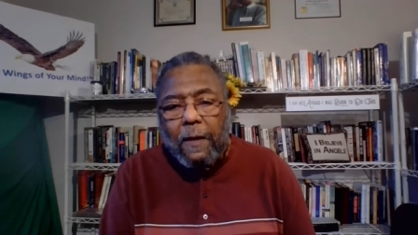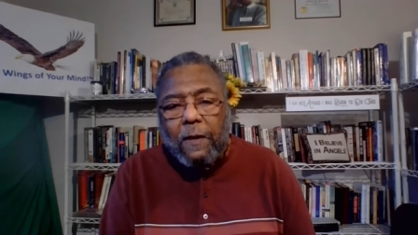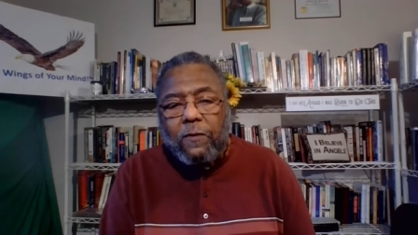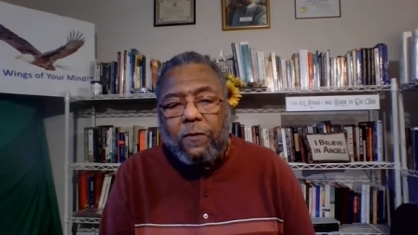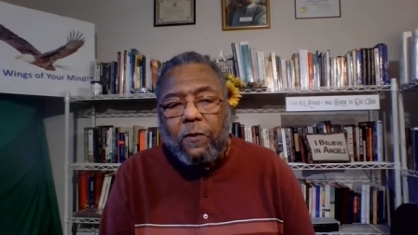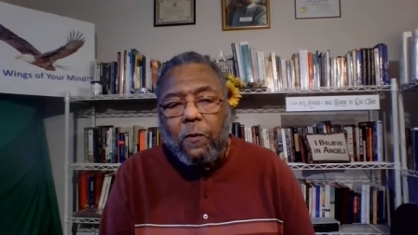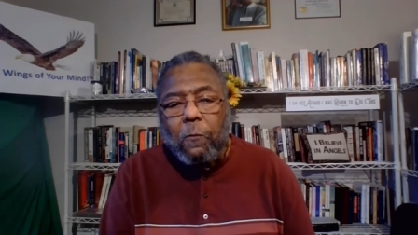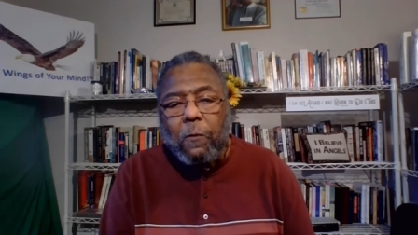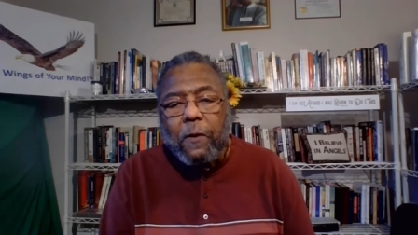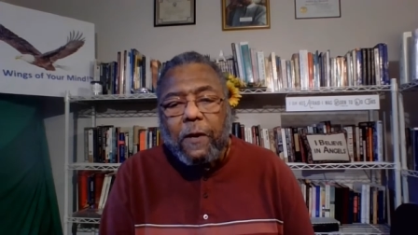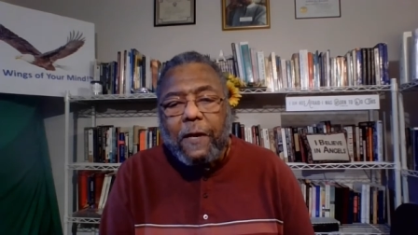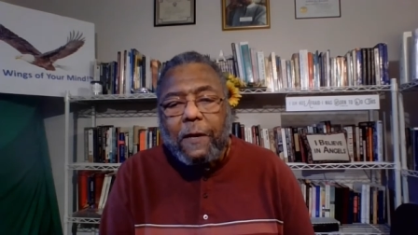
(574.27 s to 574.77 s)

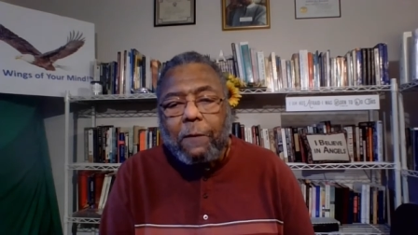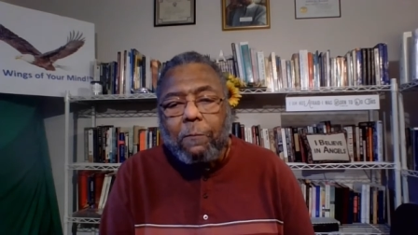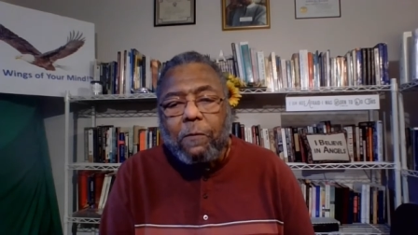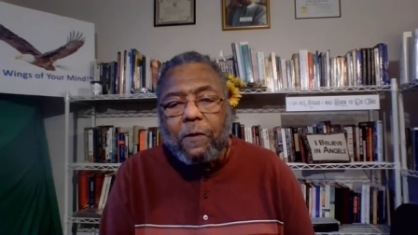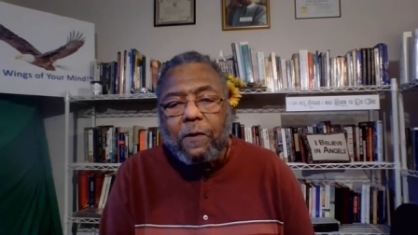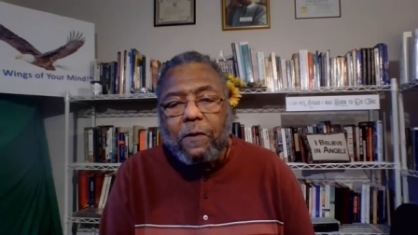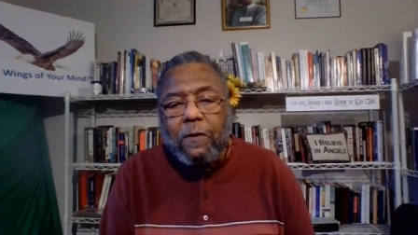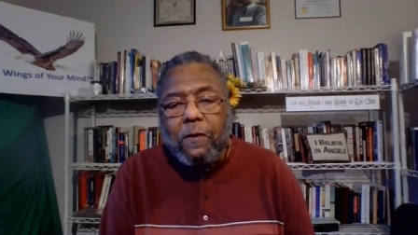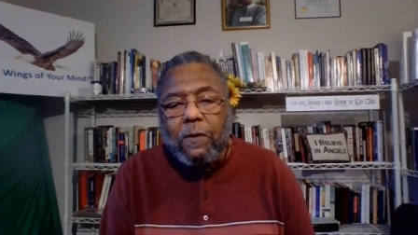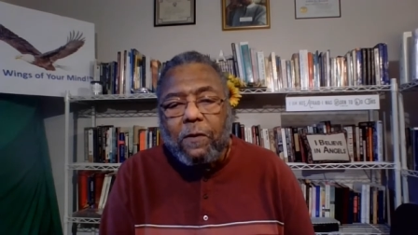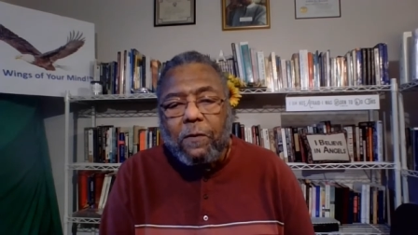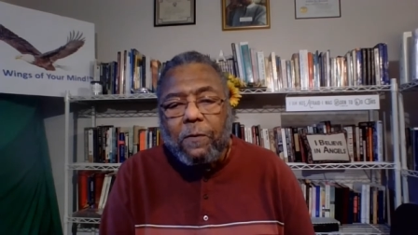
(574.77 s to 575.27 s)
So what he
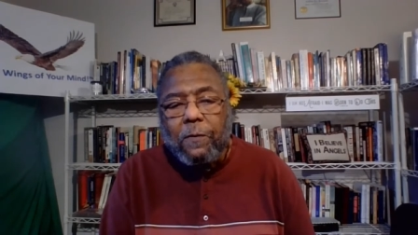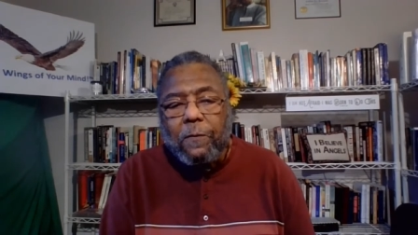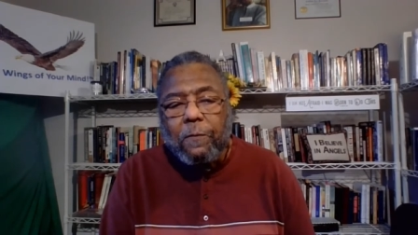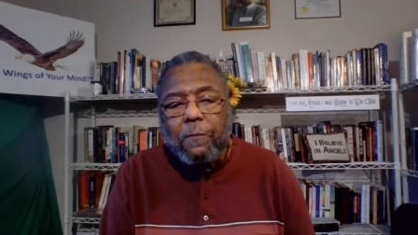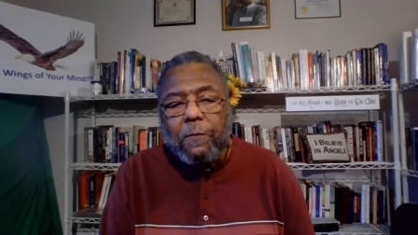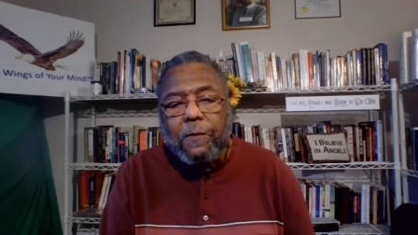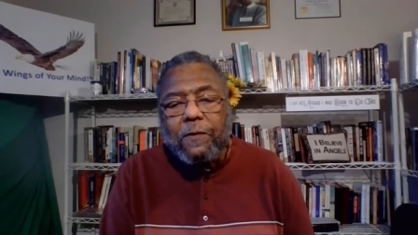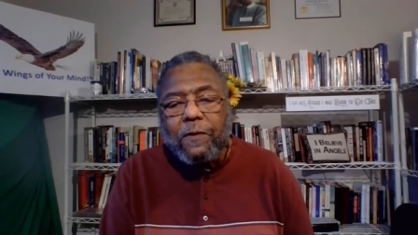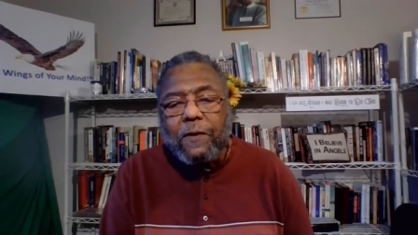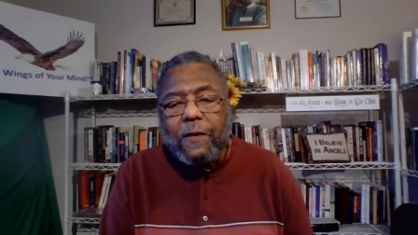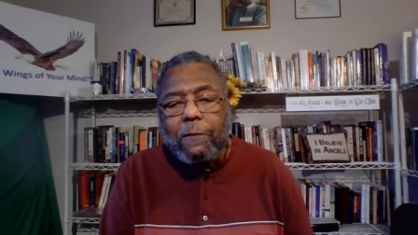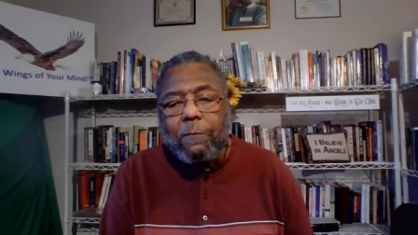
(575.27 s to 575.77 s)
would do
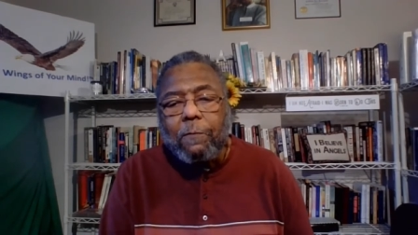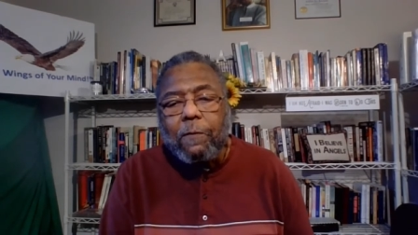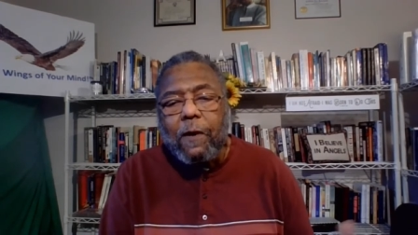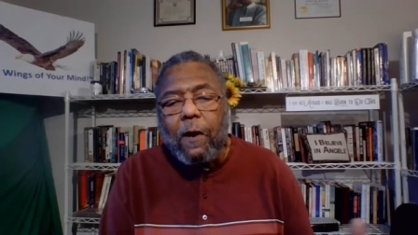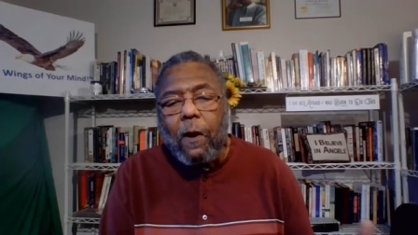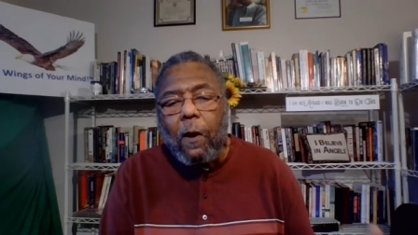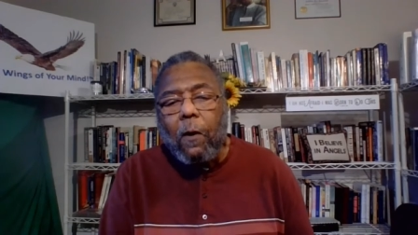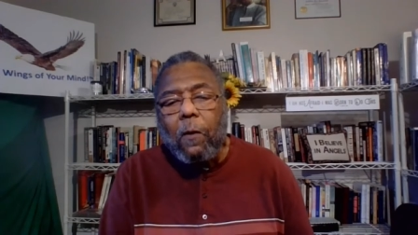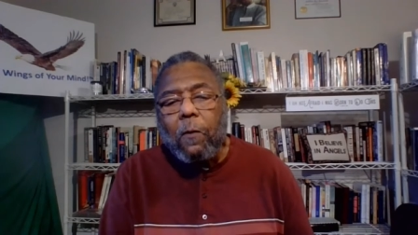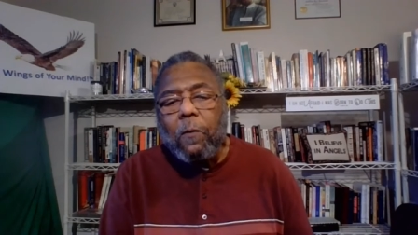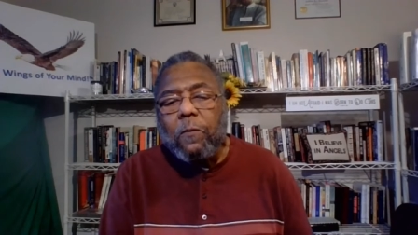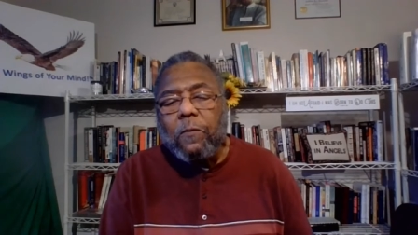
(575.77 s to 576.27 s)
was he would
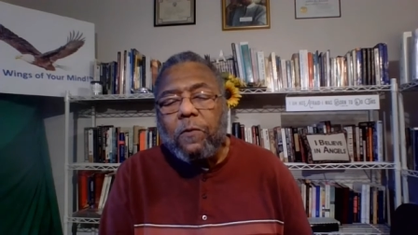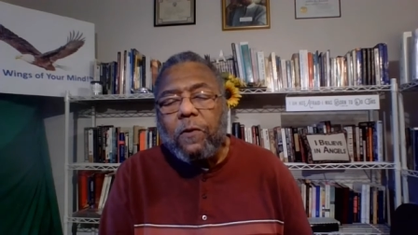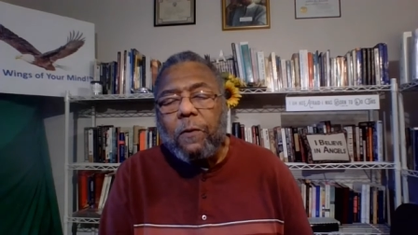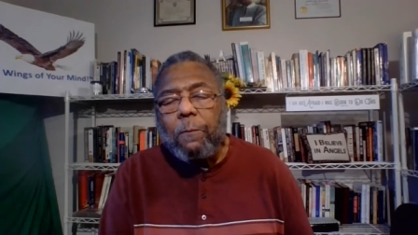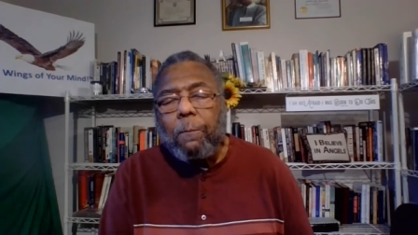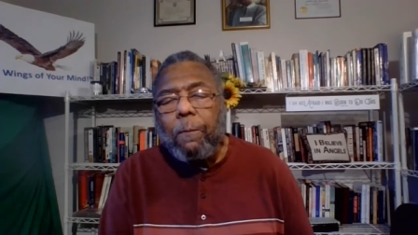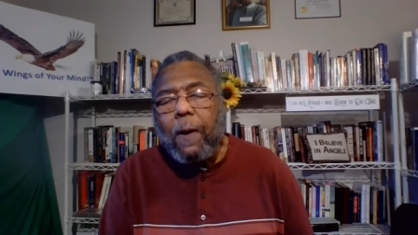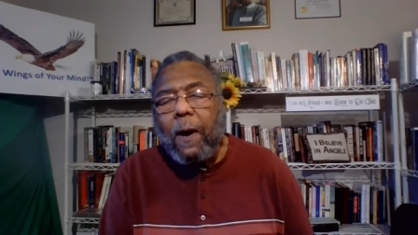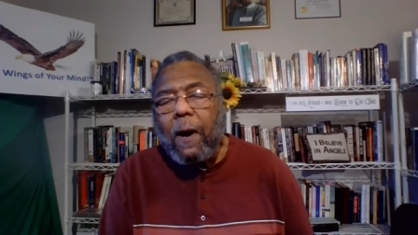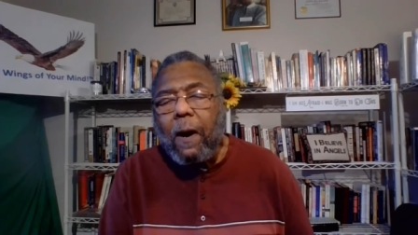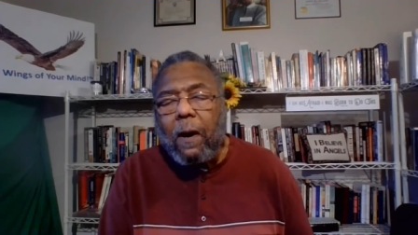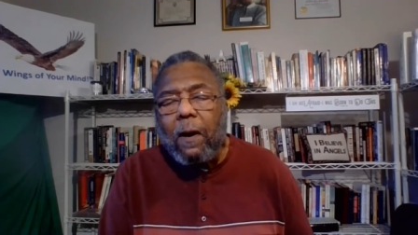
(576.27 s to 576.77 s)
hold a
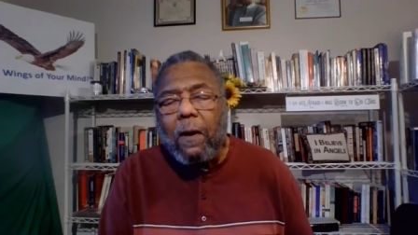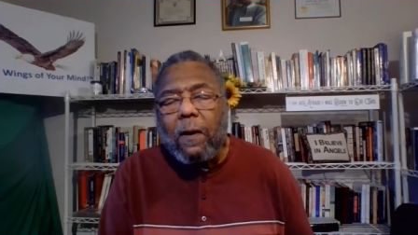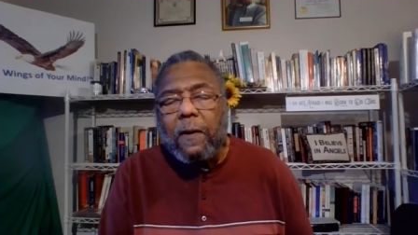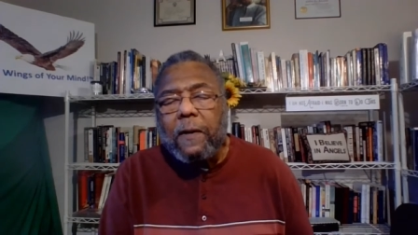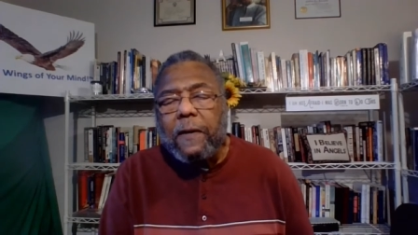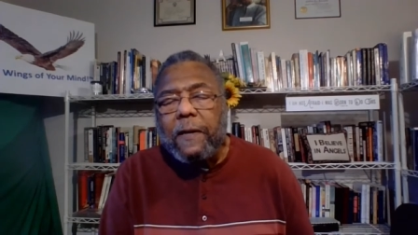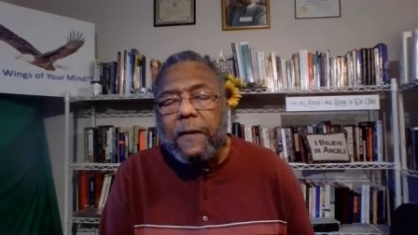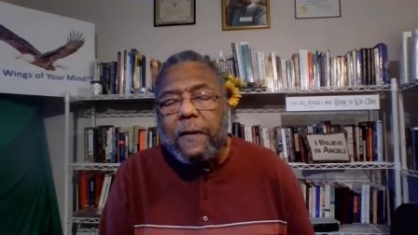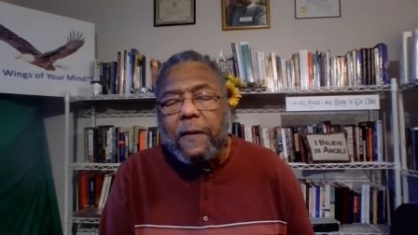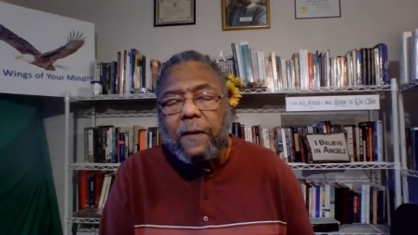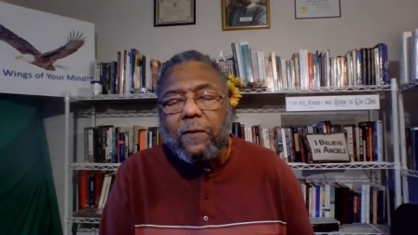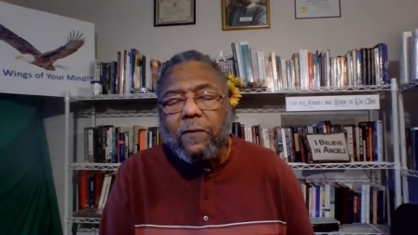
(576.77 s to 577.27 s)
ball
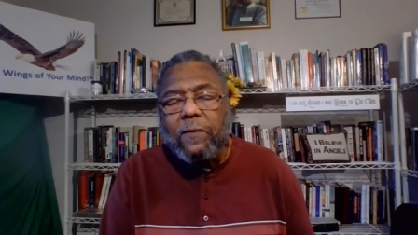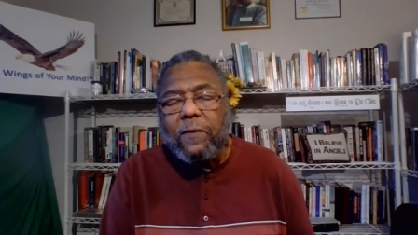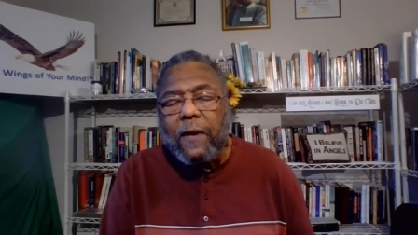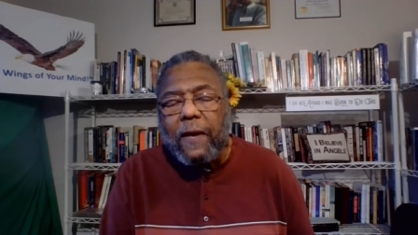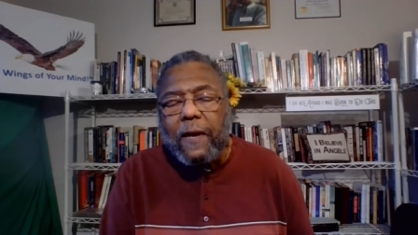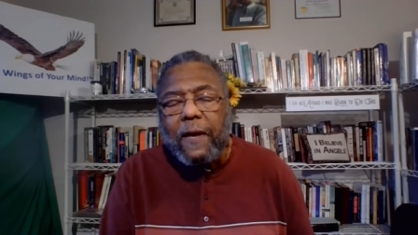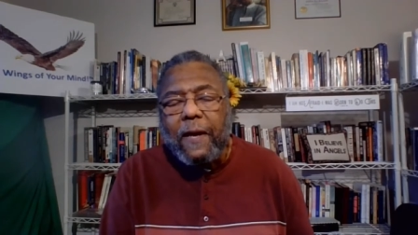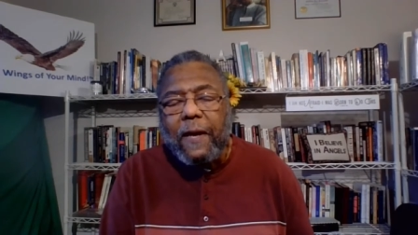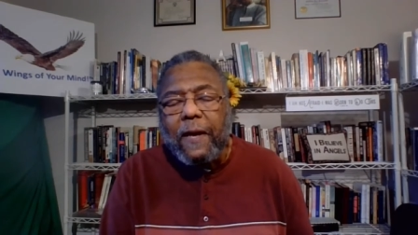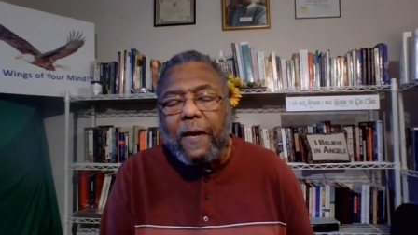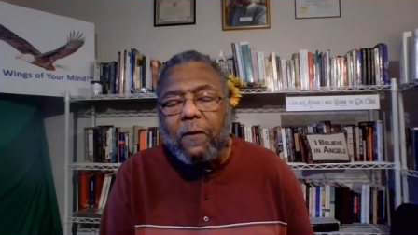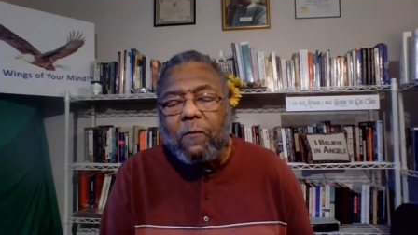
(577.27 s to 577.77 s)
in his
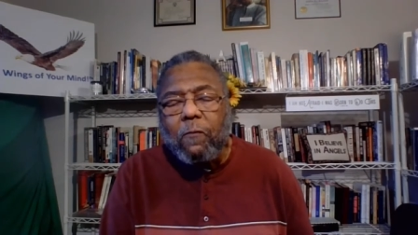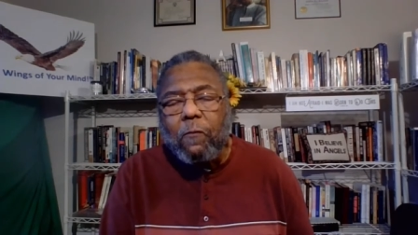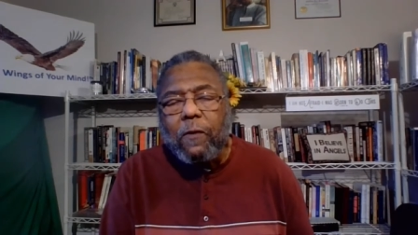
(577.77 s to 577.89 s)
hand